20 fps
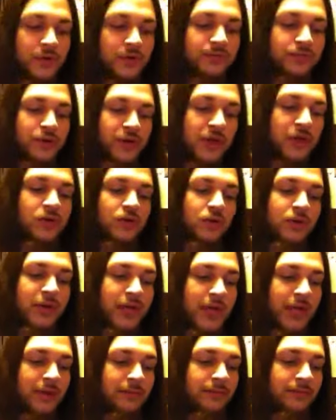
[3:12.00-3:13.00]
pretty cool
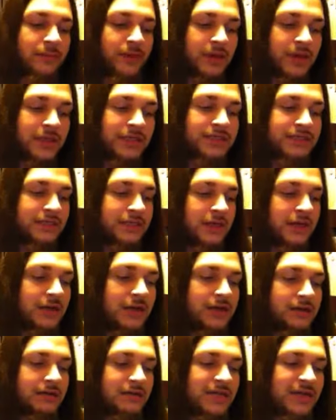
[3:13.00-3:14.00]
game. It's
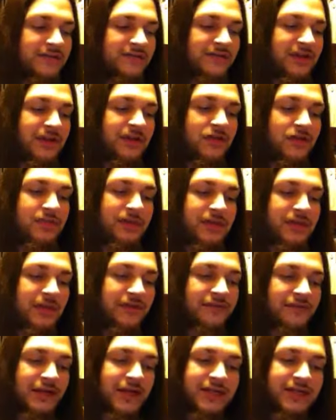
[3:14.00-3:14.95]
definitely a little bit different.